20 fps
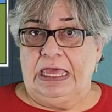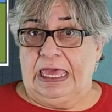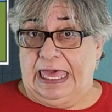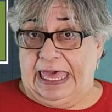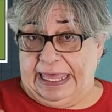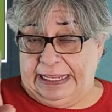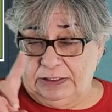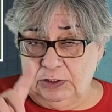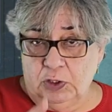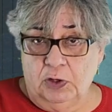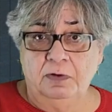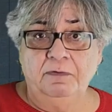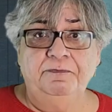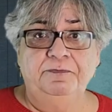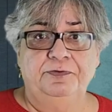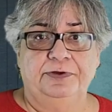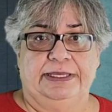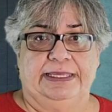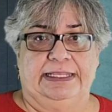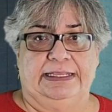And don't
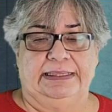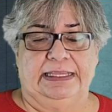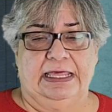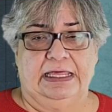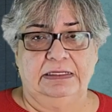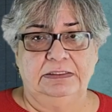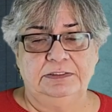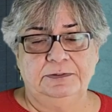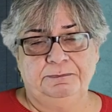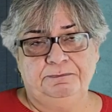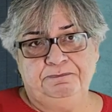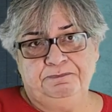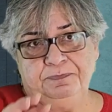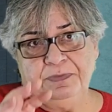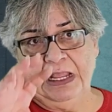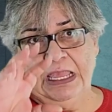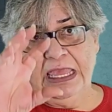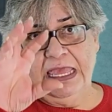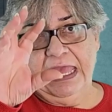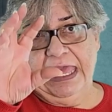forget that
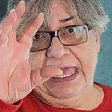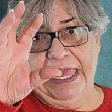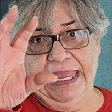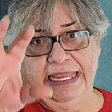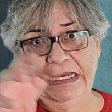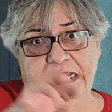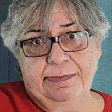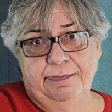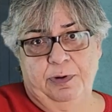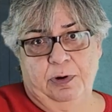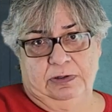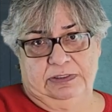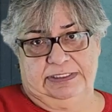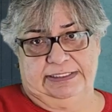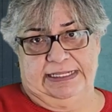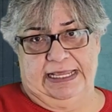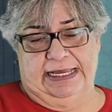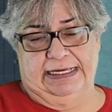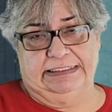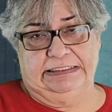any
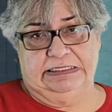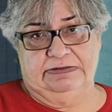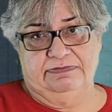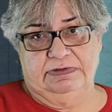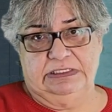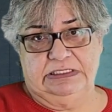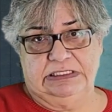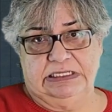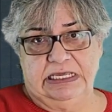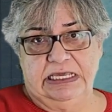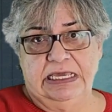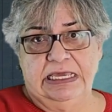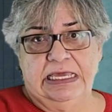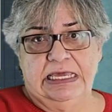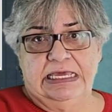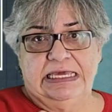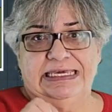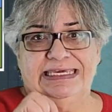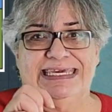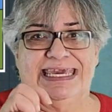post activity
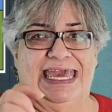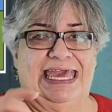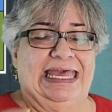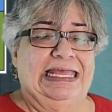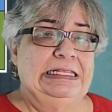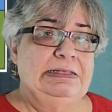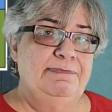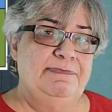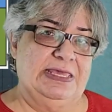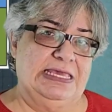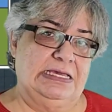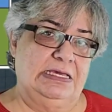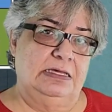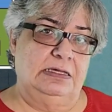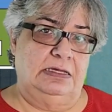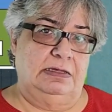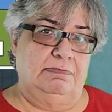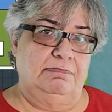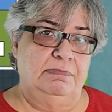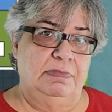can
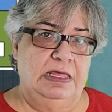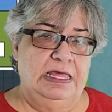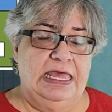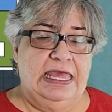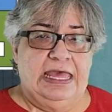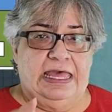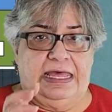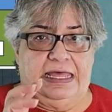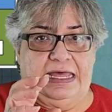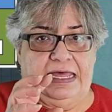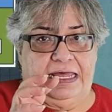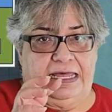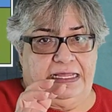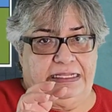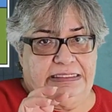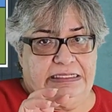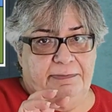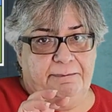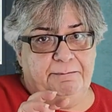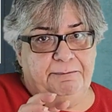become
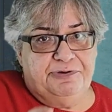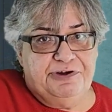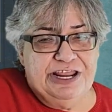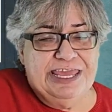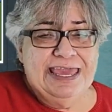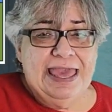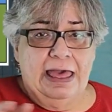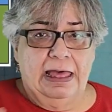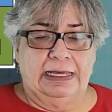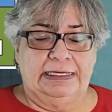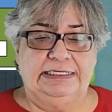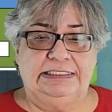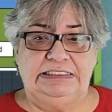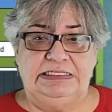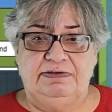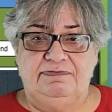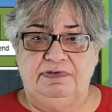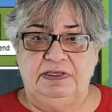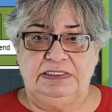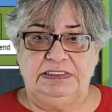the pre
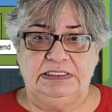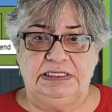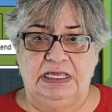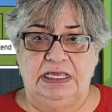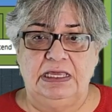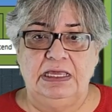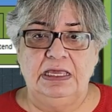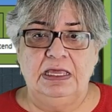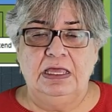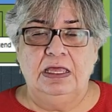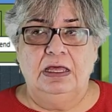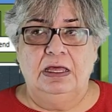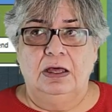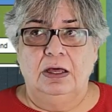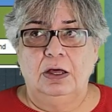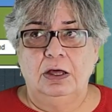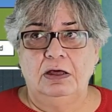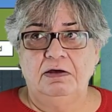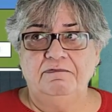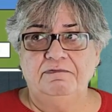activity
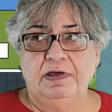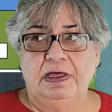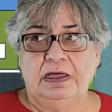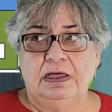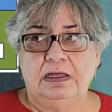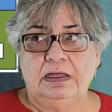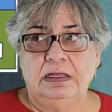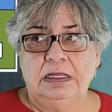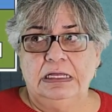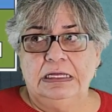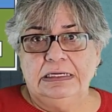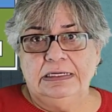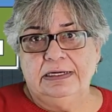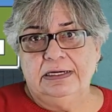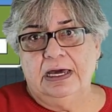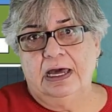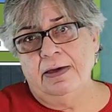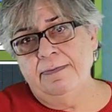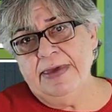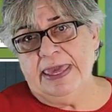of a
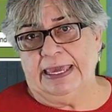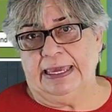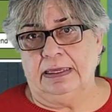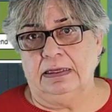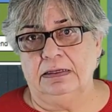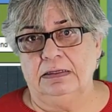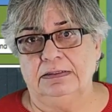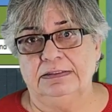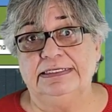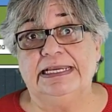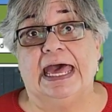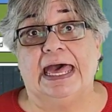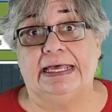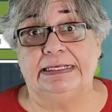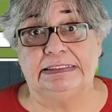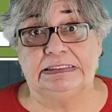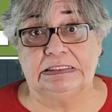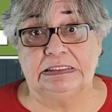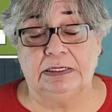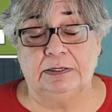coming
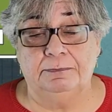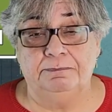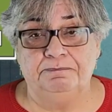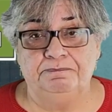task.